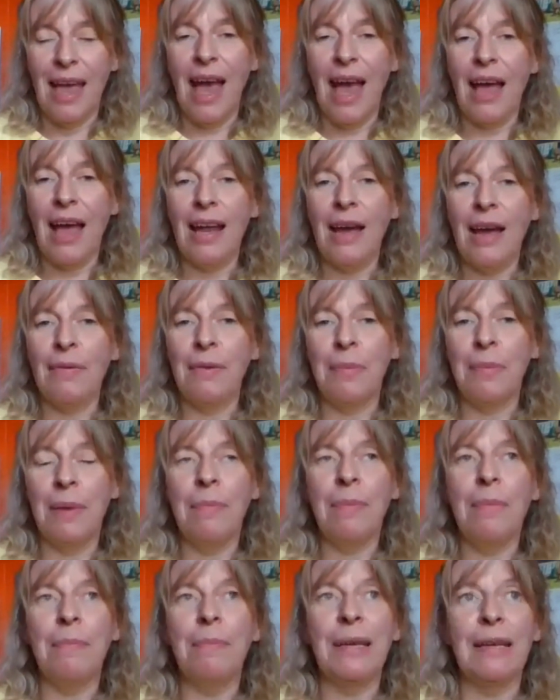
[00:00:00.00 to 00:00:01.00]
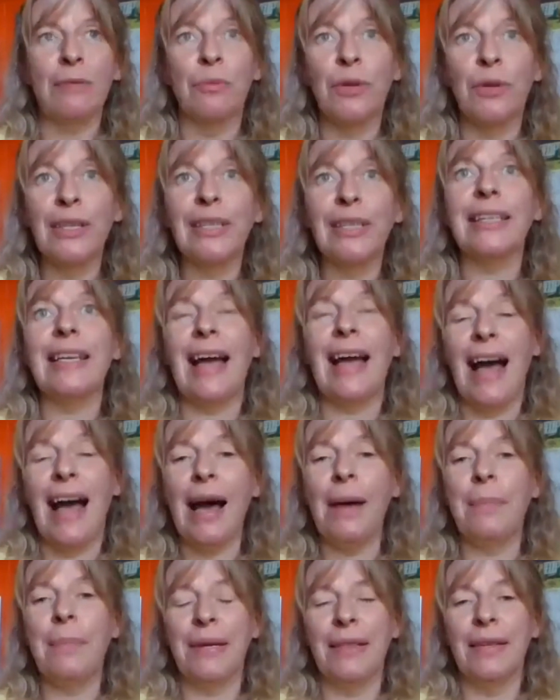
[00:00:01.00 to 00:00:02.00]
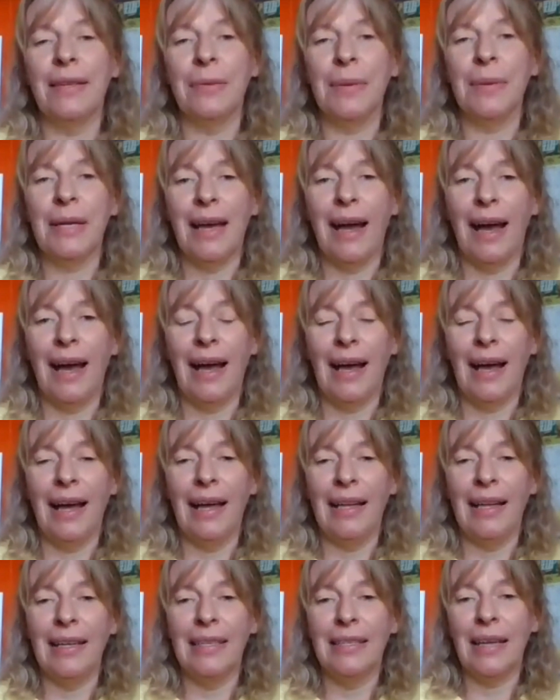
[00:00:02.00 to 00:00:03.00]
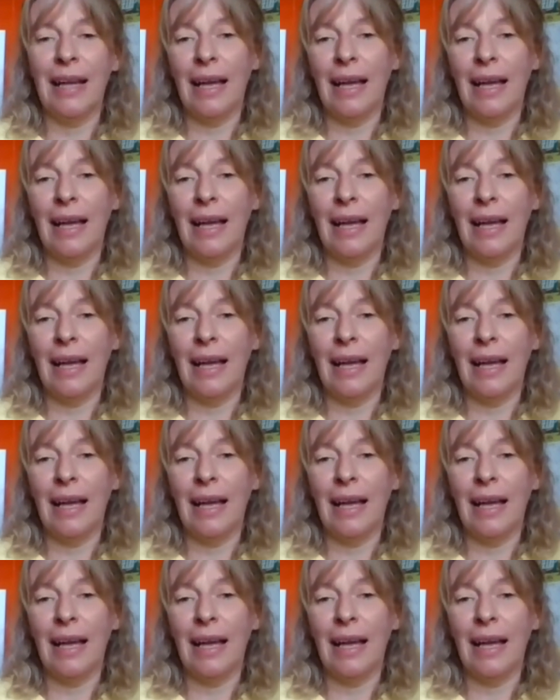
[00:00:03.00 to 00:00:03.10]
And I remember being really happy that we had,